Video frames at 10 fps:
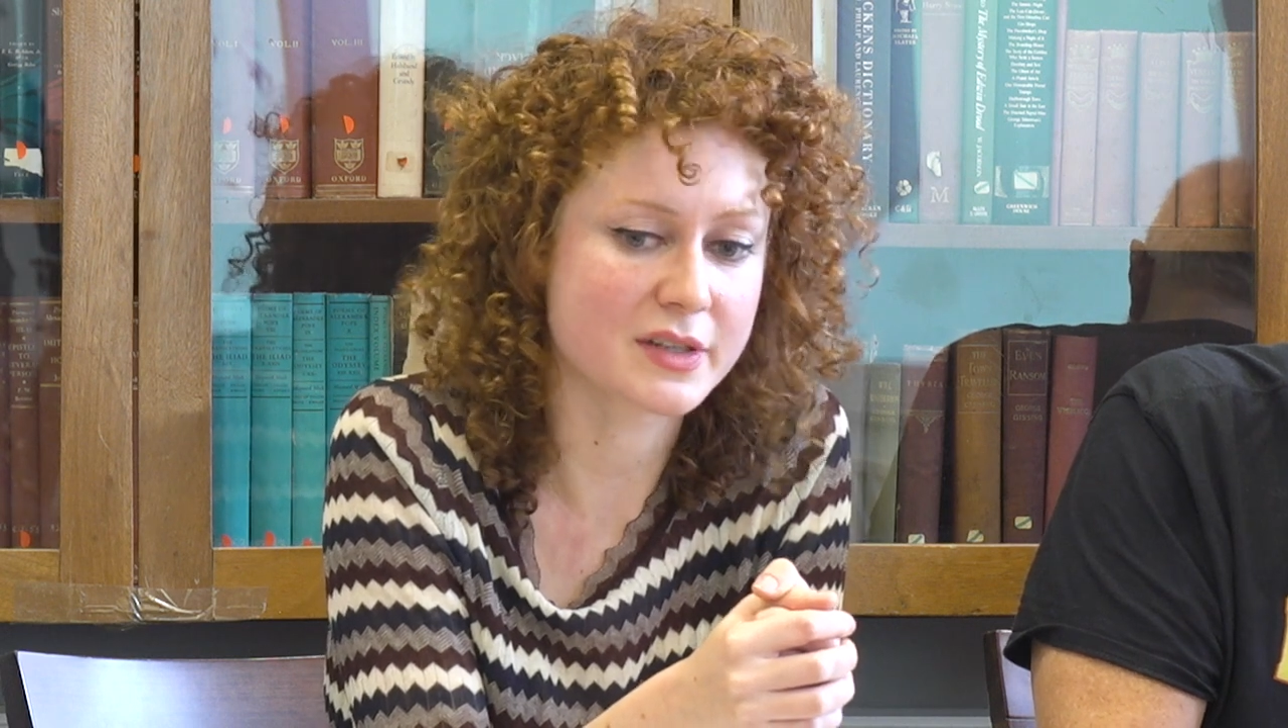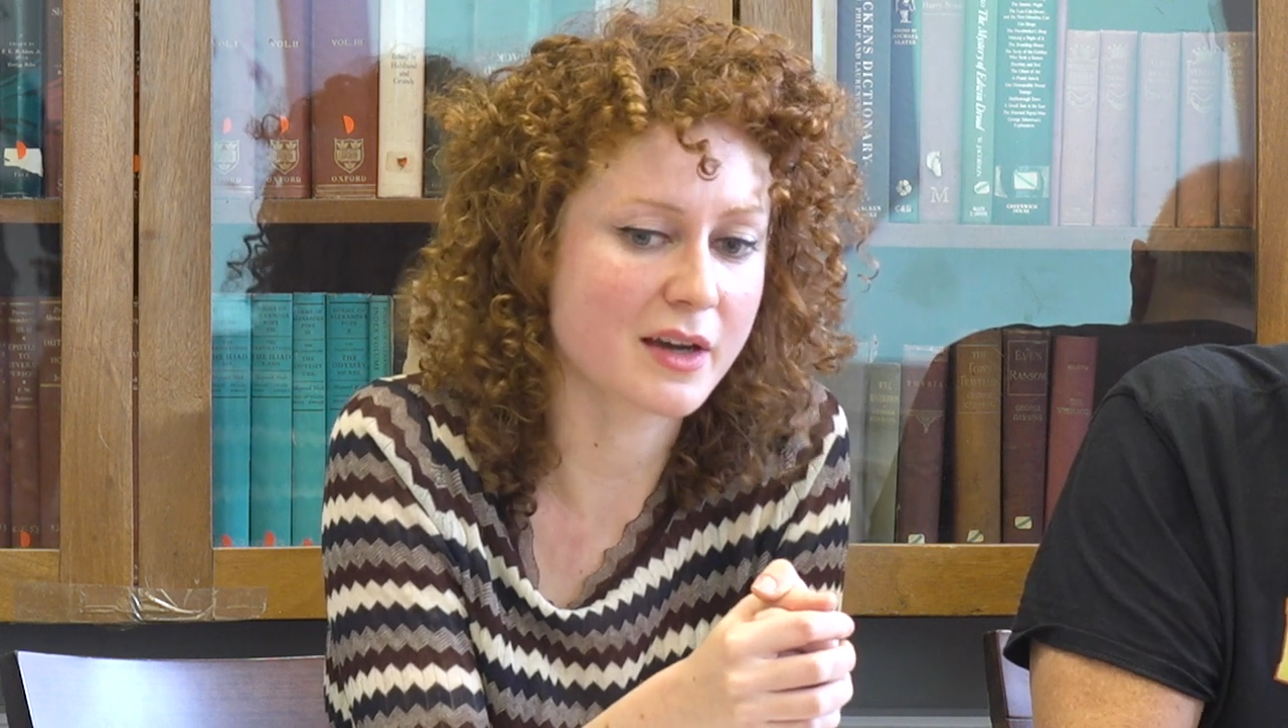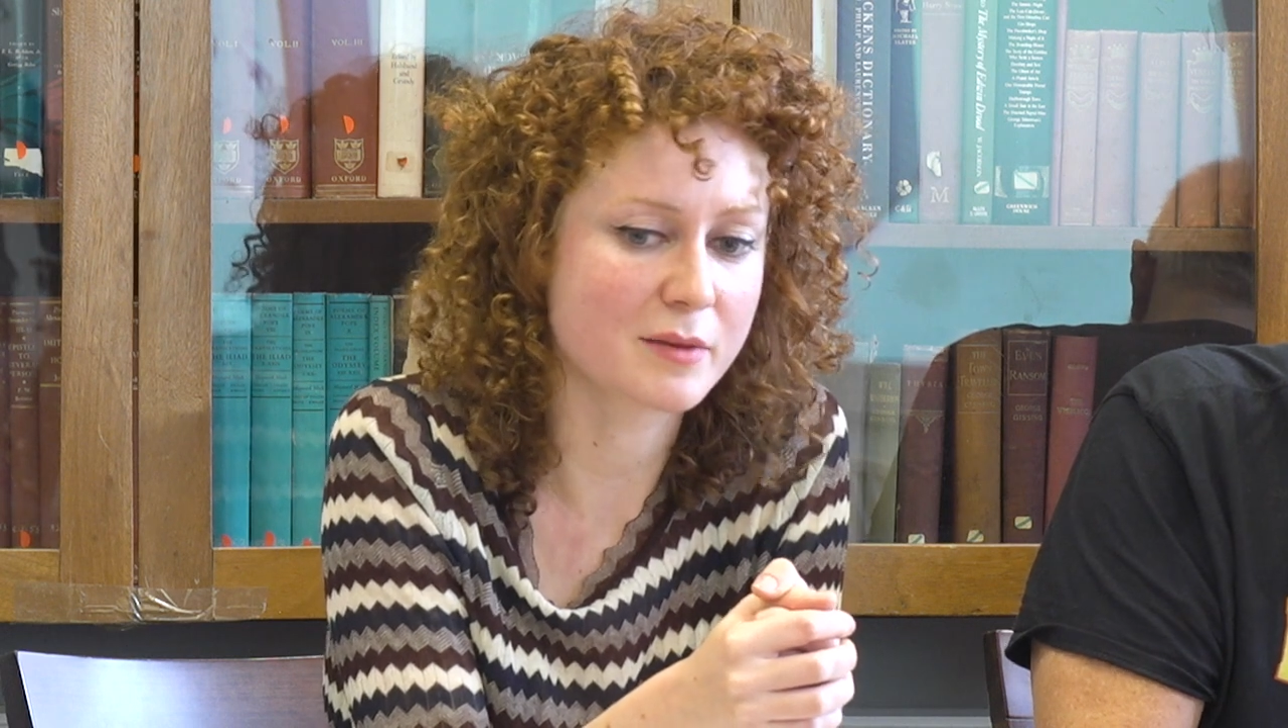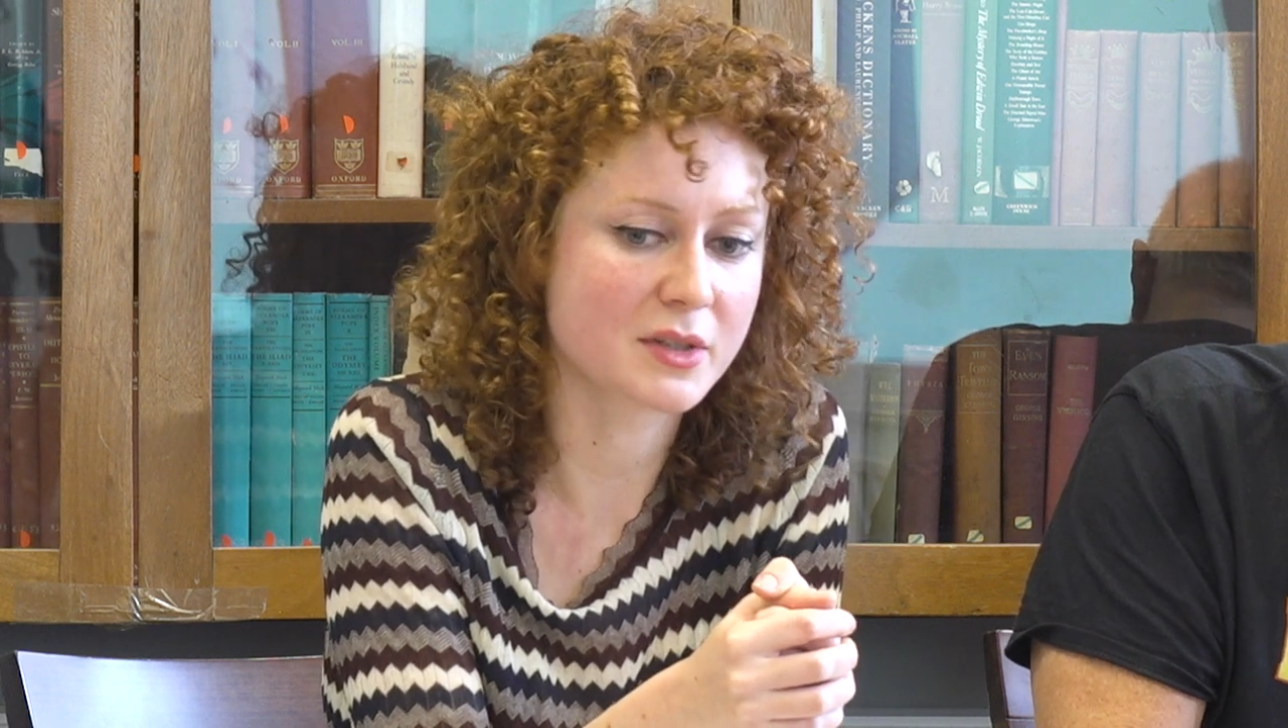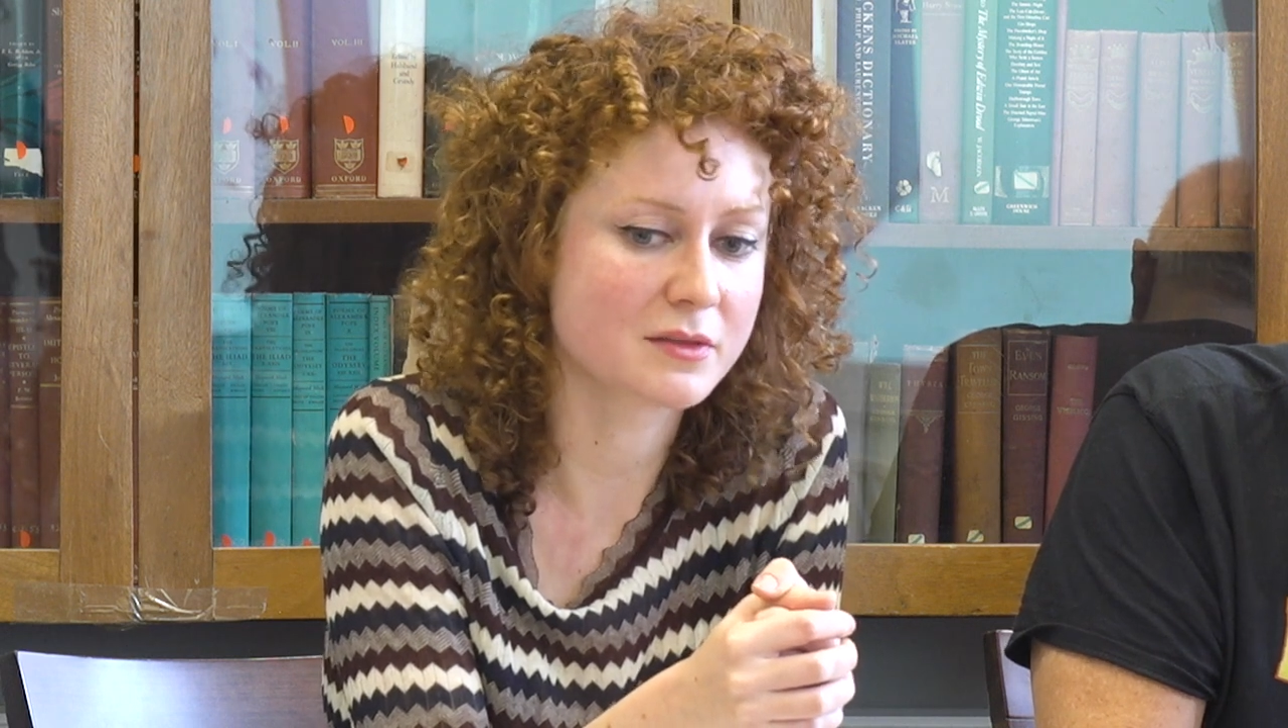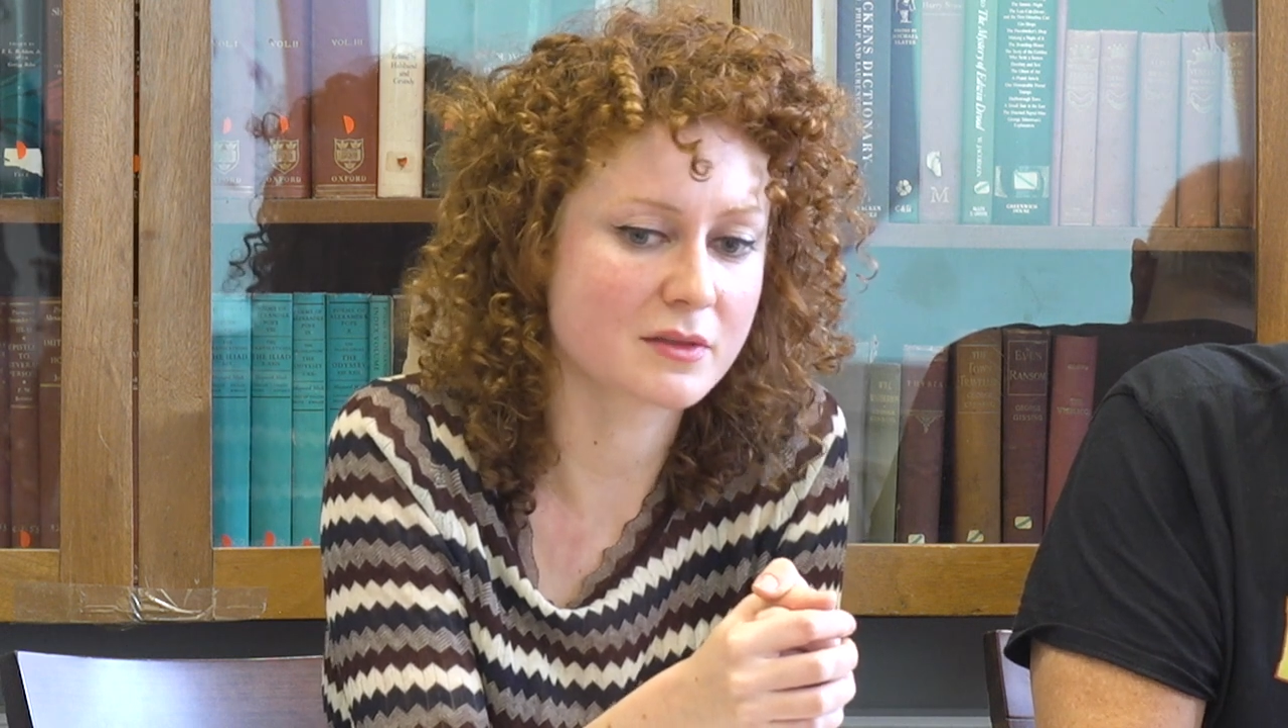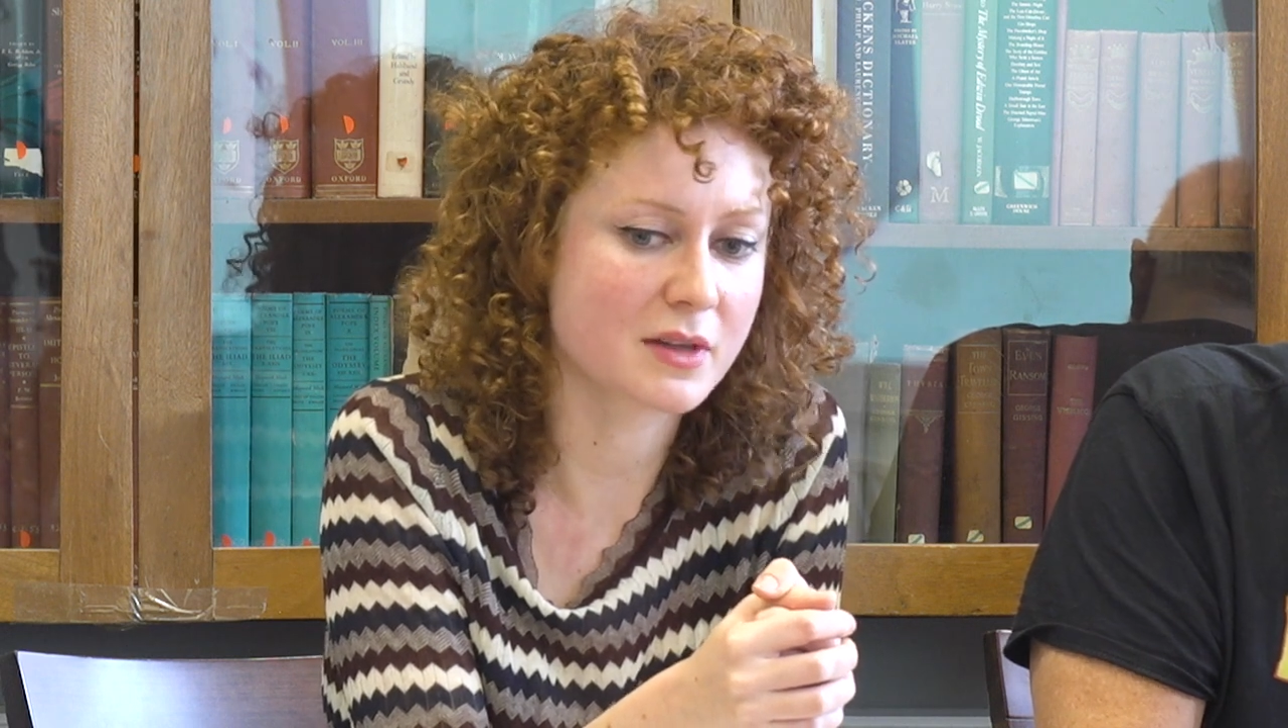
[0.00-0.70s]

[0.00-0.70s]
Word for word: time and,